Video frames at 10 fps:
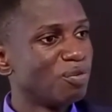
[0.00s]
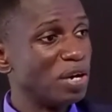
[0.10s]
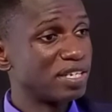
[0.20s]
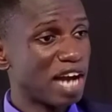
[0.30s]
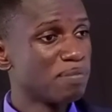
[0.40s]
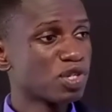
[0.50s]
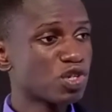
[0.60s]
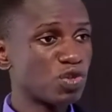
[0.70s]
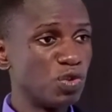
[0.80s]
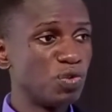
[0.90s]
When it
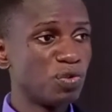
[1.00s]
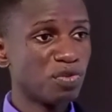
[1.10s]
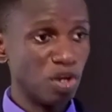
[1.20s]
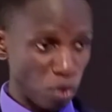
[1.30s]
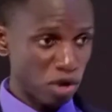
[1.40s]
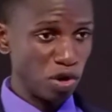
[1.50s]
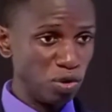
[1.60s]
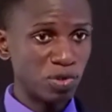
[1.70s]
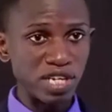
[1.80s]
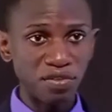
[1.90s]
comes to the way God
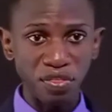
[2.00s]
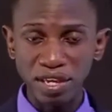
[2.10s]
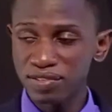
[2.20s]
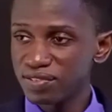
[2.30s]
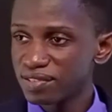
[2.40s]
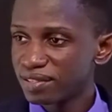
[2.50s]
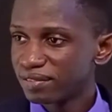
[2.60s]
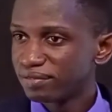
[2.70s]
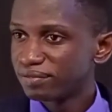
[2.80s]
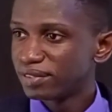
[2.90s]
looks at things,
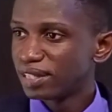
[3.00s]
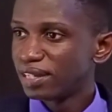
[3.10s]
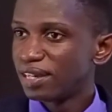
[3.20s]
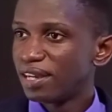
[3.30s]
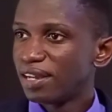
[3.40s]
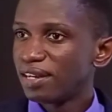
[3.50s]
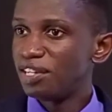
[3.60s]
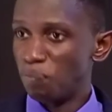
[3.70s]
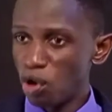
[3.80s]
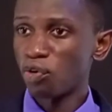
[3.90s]

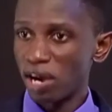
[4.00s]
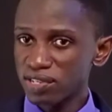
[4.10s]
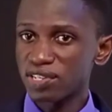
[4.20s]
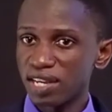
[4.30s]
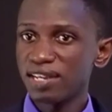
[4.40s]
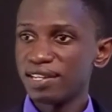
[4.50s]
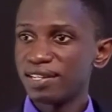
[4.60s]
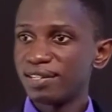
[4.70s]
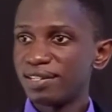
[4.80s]
democracy